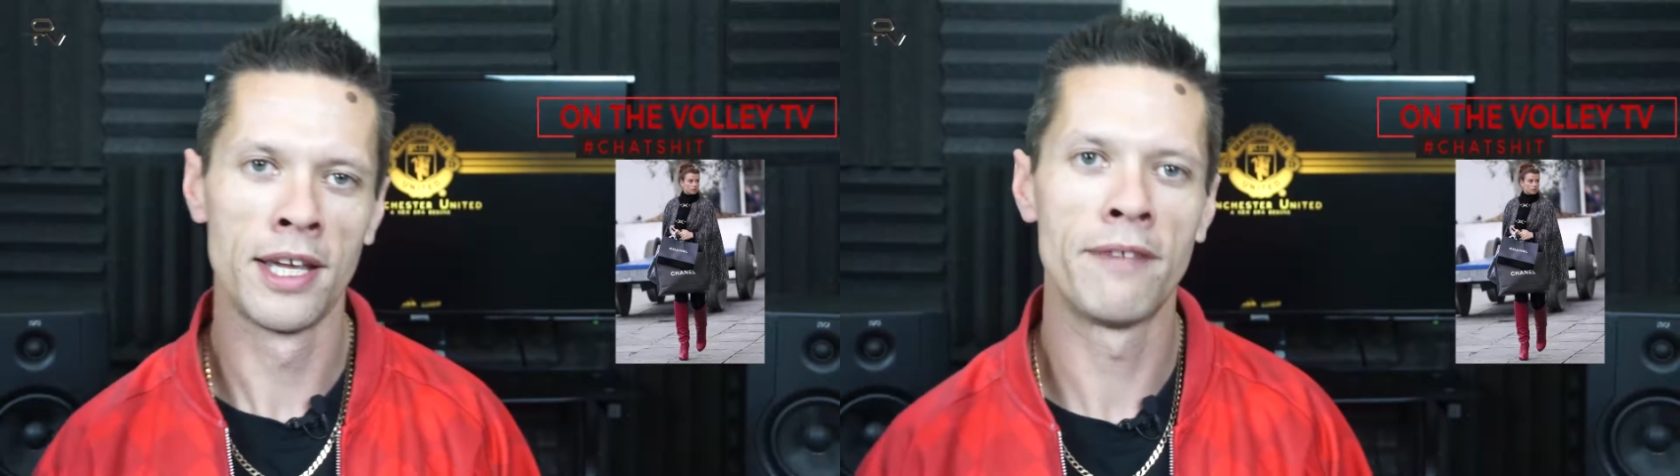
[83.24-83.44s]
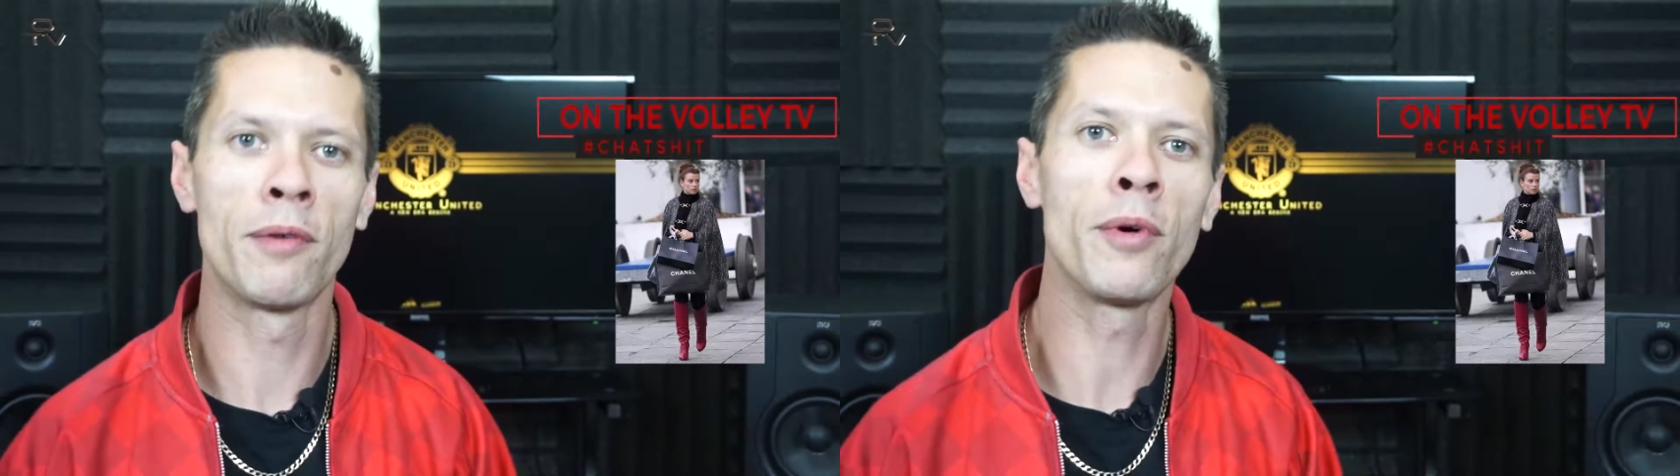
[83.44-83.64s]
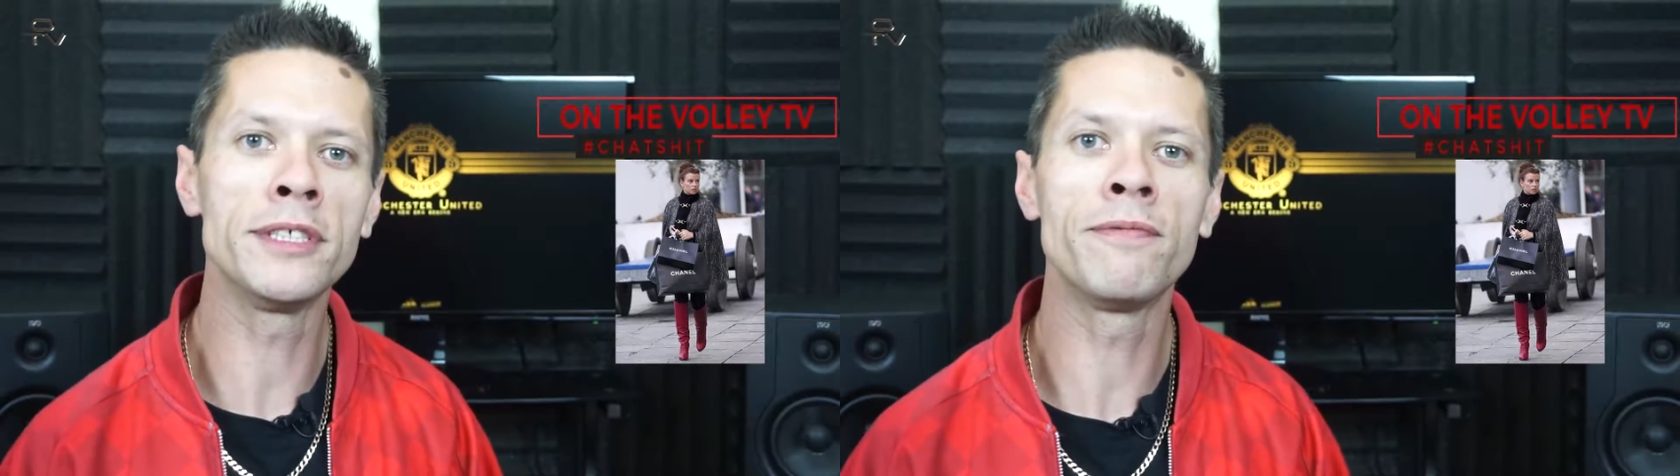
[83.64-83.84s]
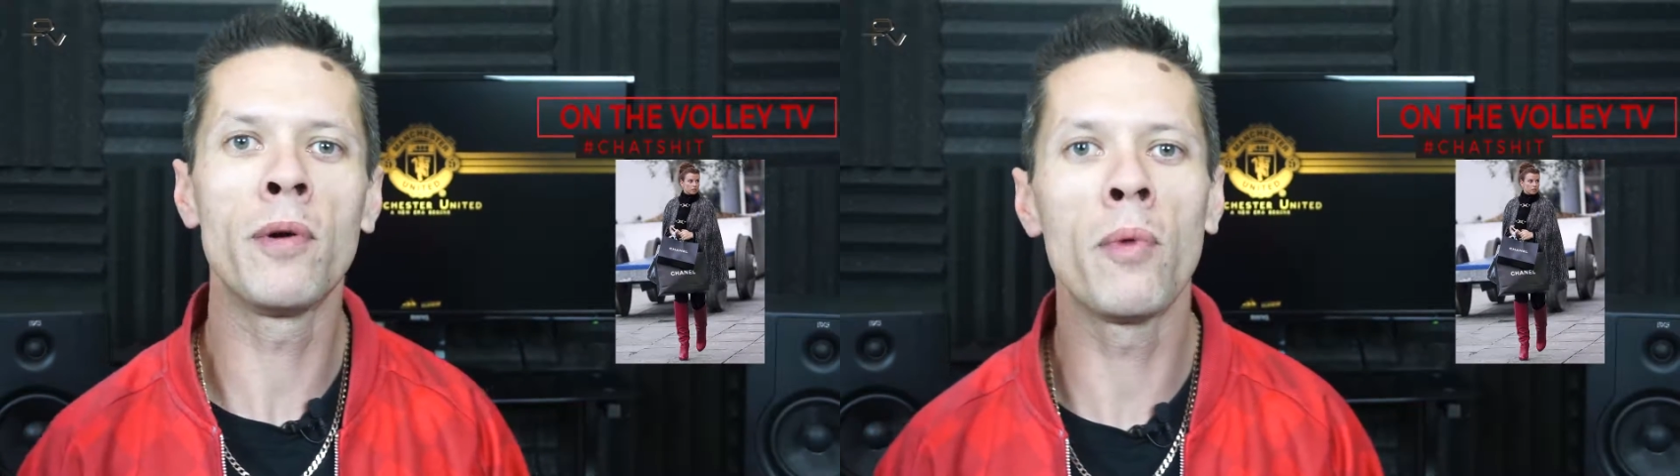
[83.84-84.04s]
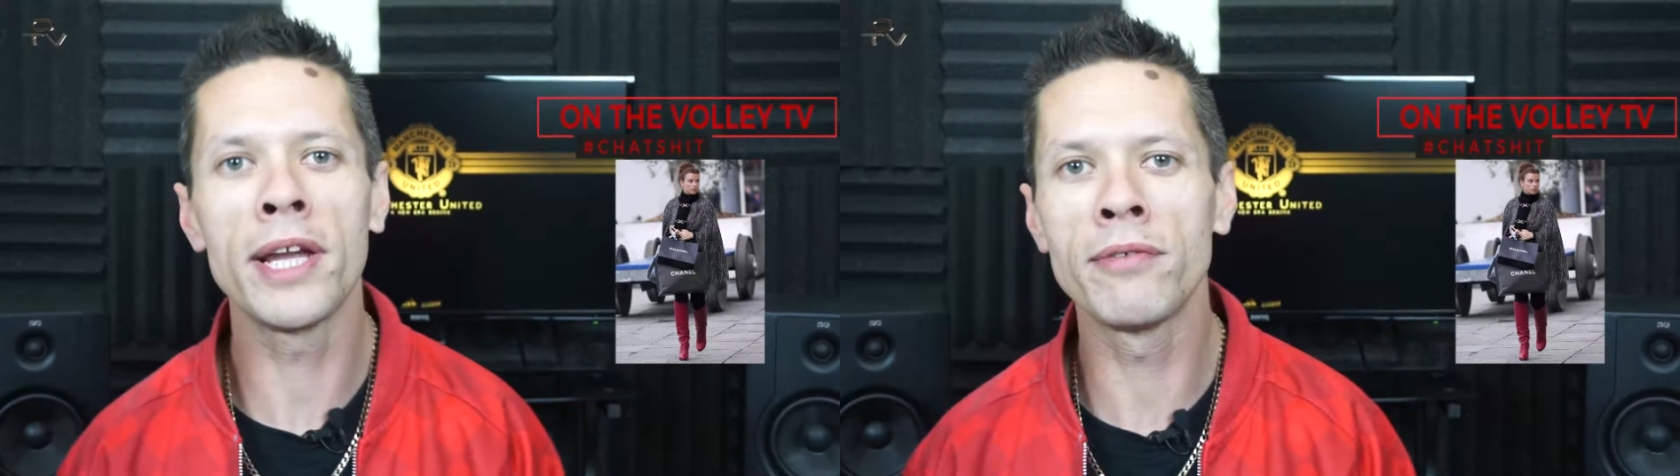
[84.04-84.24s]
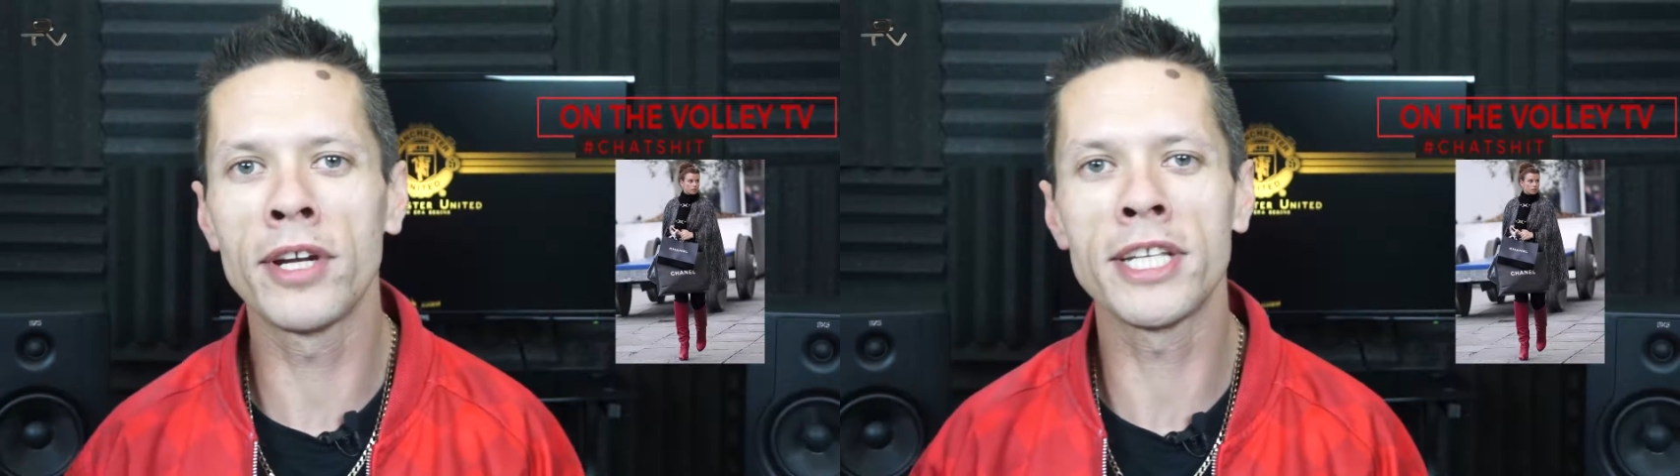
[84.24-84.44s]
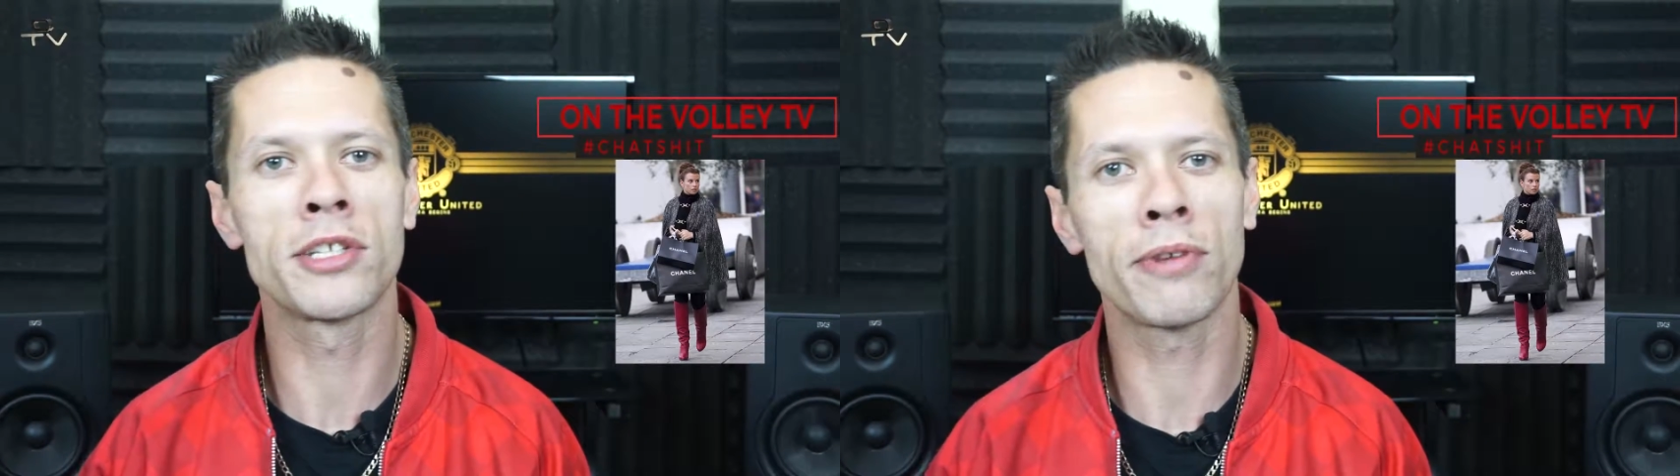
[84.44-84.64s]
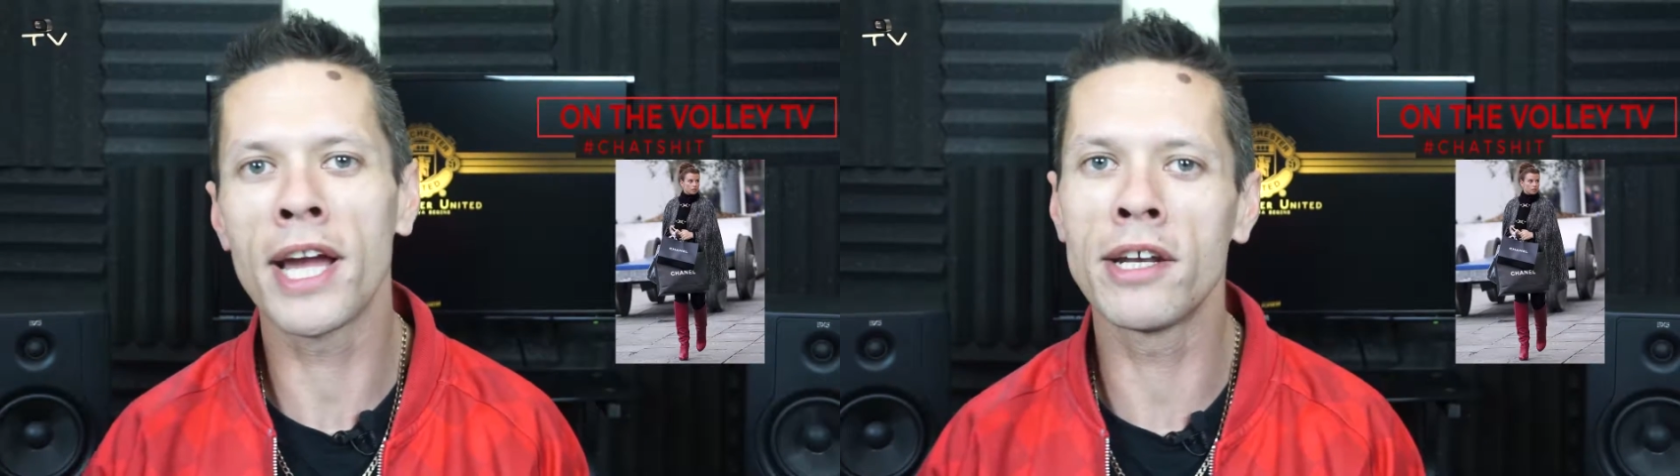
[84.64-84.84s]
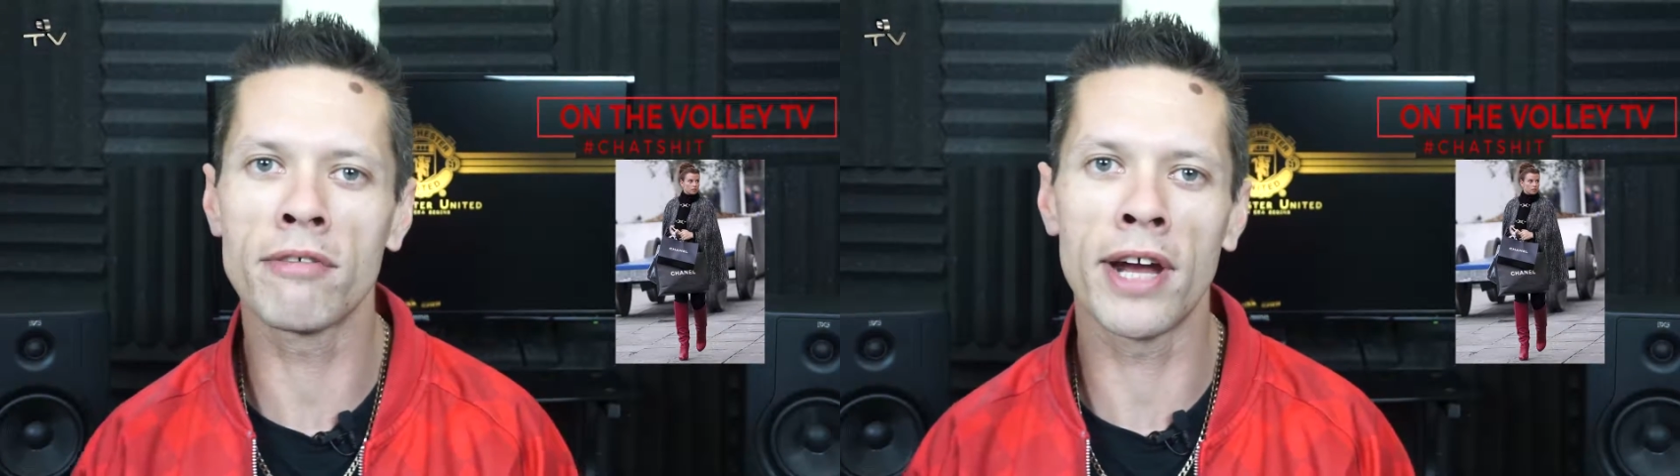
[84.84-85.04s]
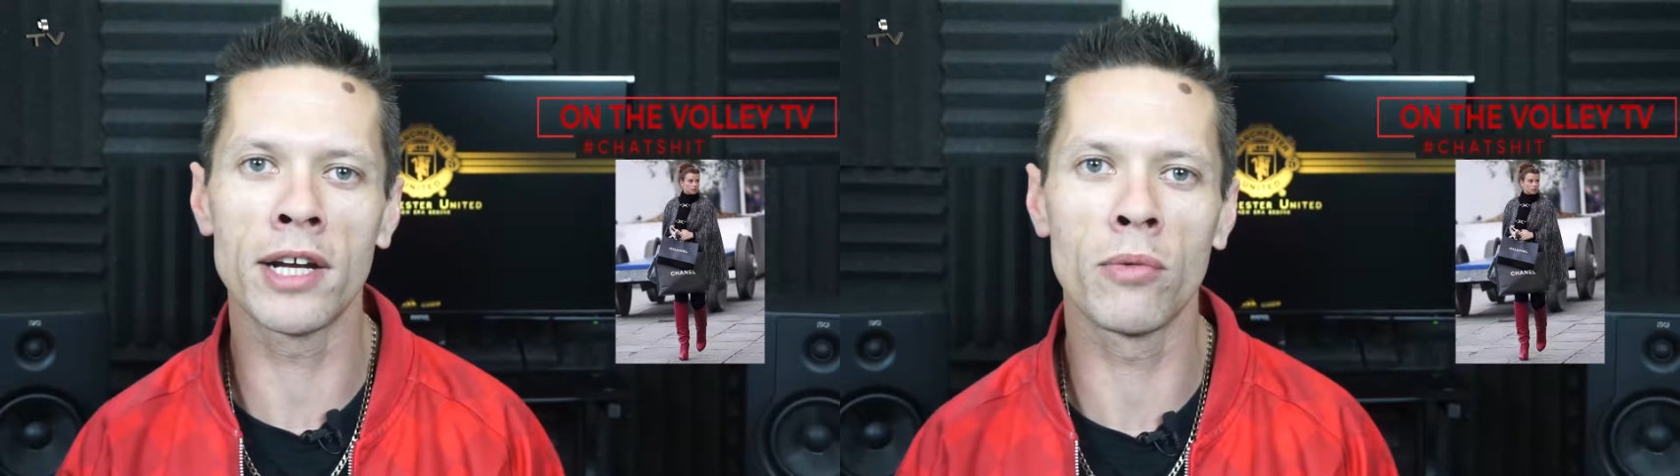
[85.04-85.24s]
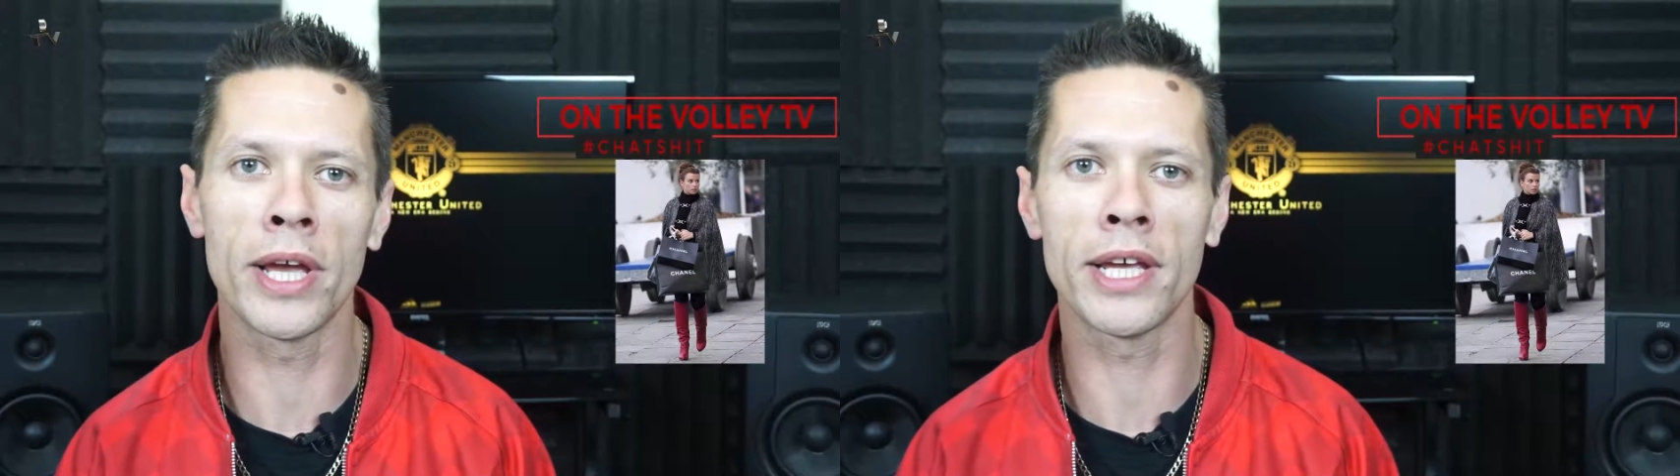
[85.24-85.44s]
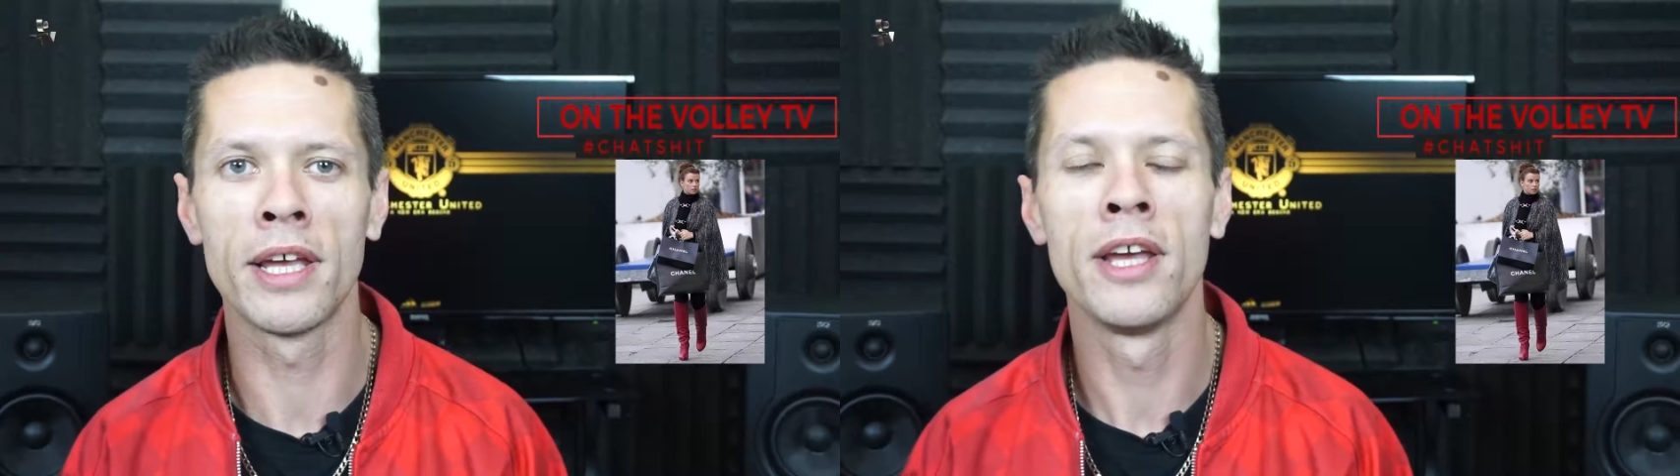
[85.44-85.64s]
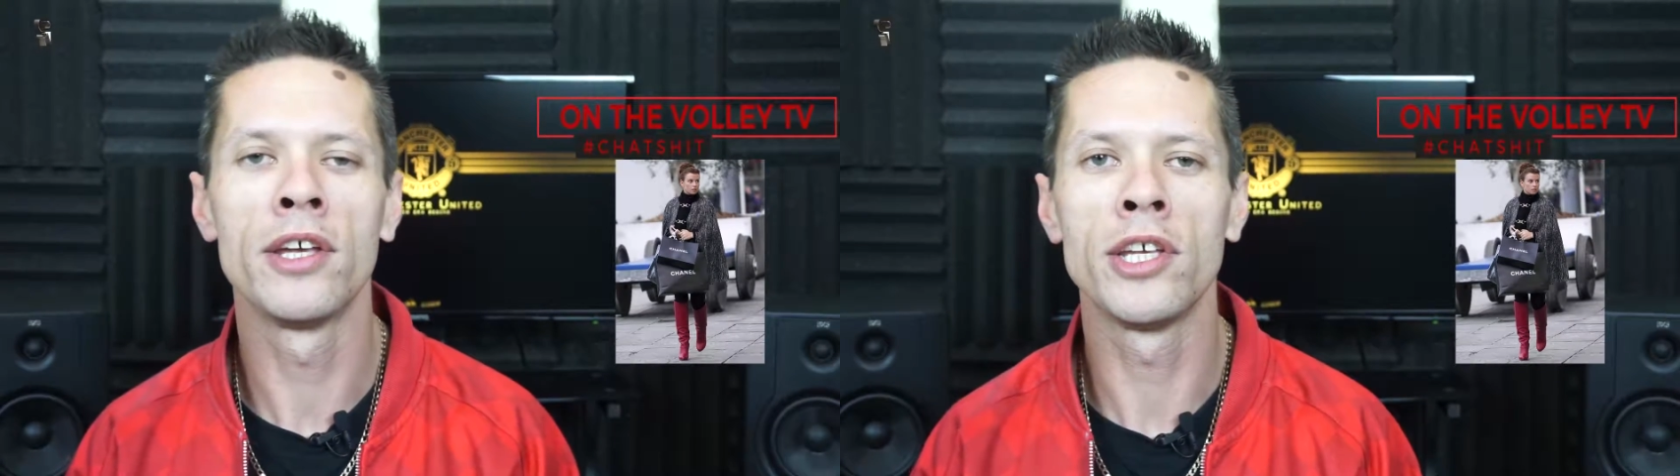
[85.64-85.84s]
If it wasn't for Wayne Rooney's 300 grand a week,